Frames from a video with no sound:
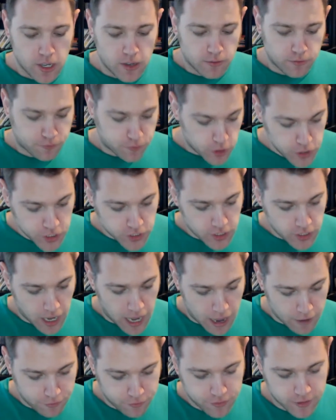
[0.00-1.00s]
First
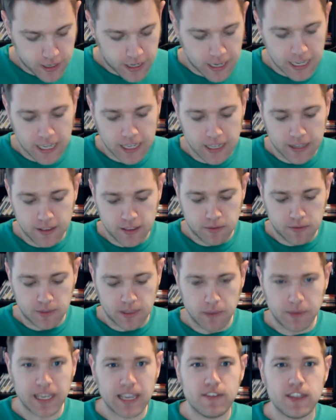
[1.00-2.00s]
off, let
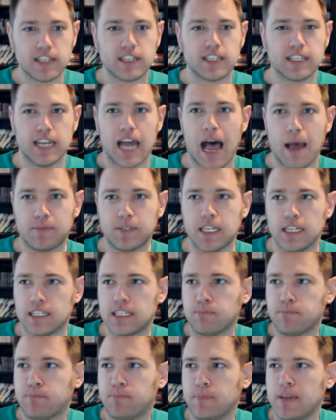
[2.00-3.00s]
me give you the
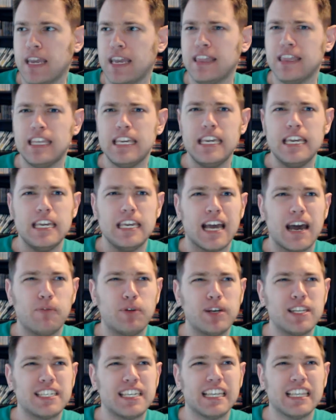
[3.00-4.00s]
synopsis. In the, I
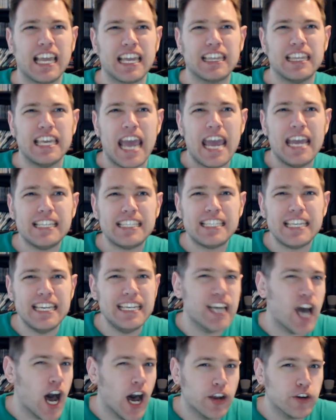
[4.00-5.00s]
want to say like the
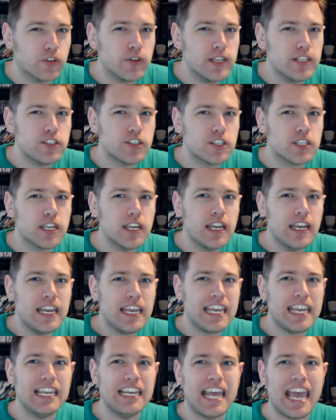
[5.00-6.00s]
1800s
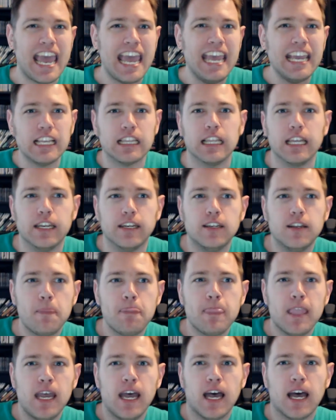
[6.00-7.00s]
in England,
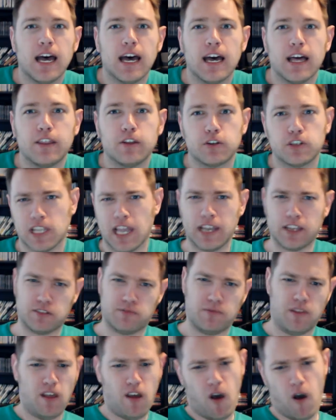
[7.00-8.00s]
there's like
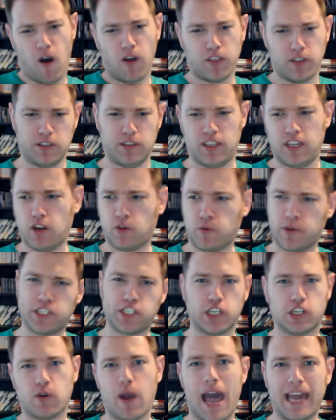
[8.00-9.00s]
all the
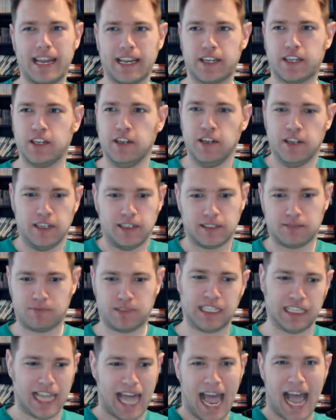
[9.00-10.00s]
aristocratic
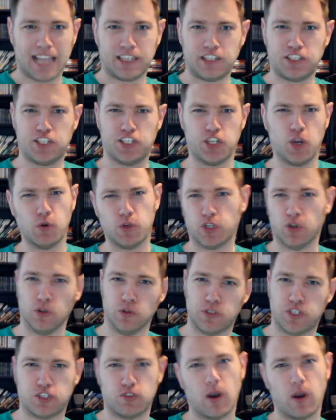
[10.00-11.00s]
class
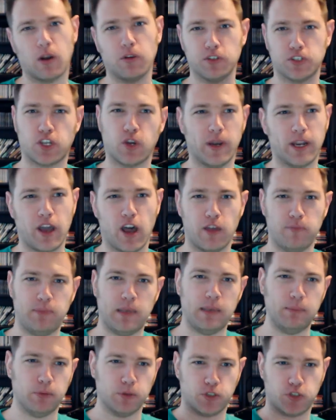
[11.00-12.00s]
social struggles going on,
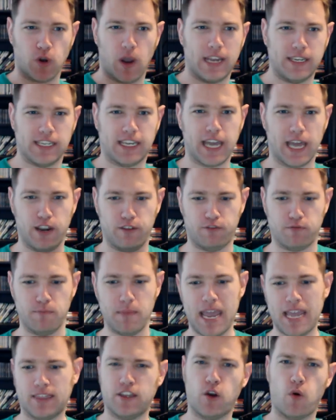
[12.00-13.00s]
people trying to kind of
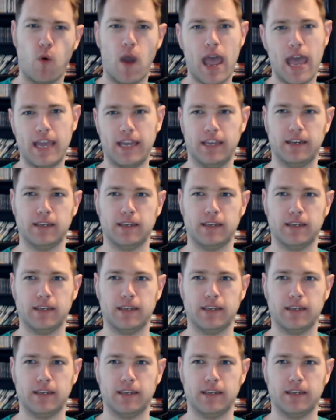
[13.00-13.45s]
make their way